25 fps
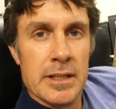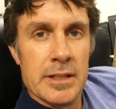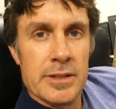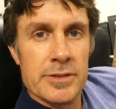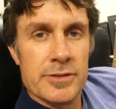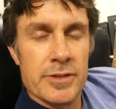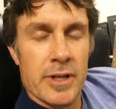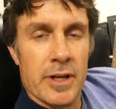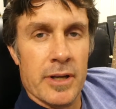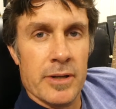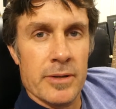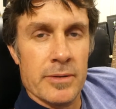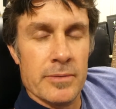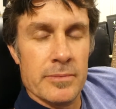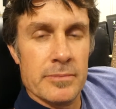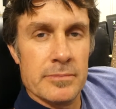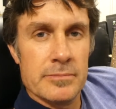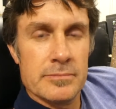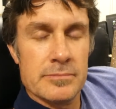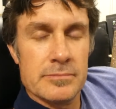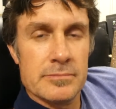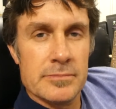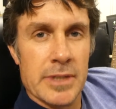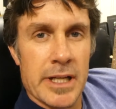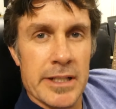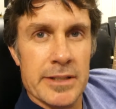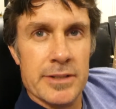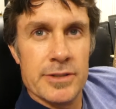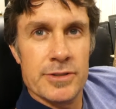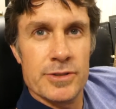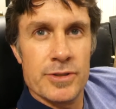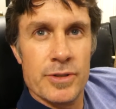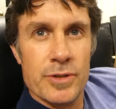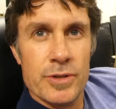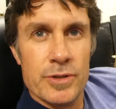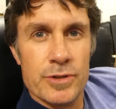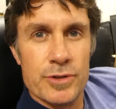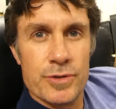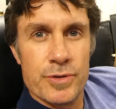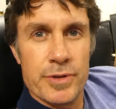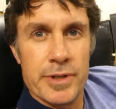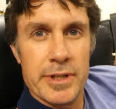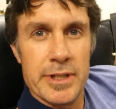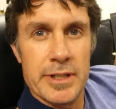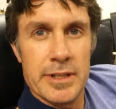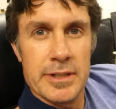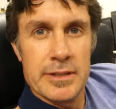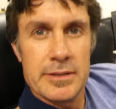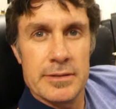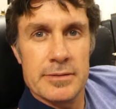So, had the
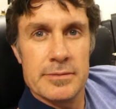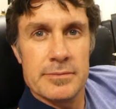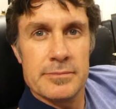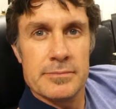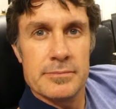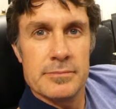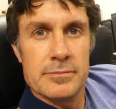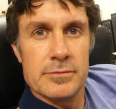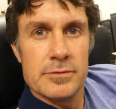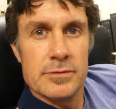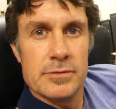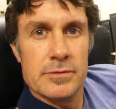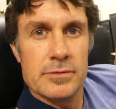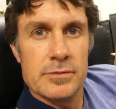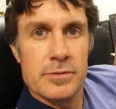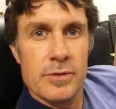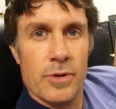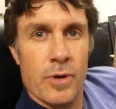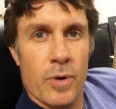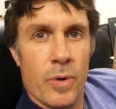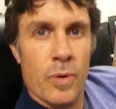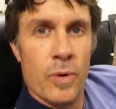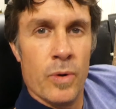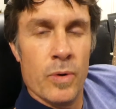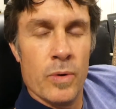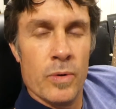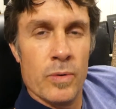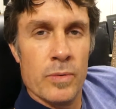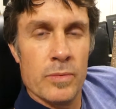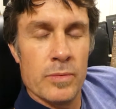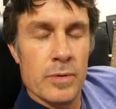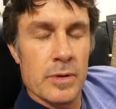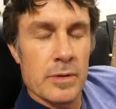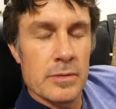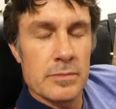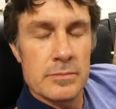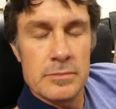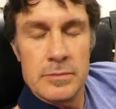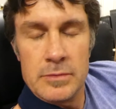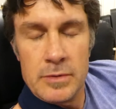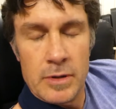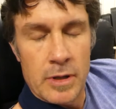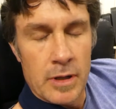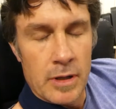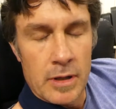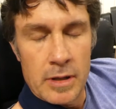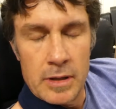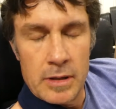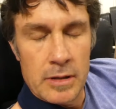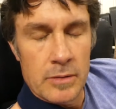surgery, all
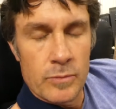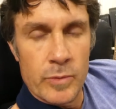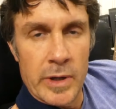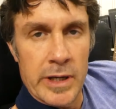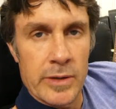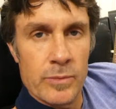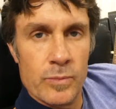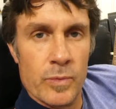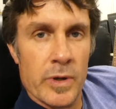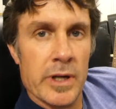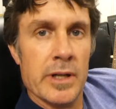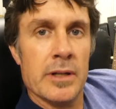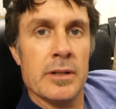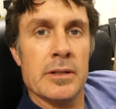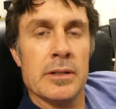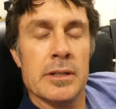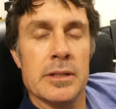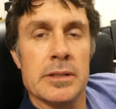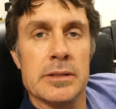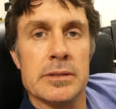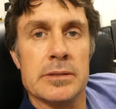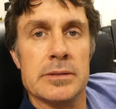went well.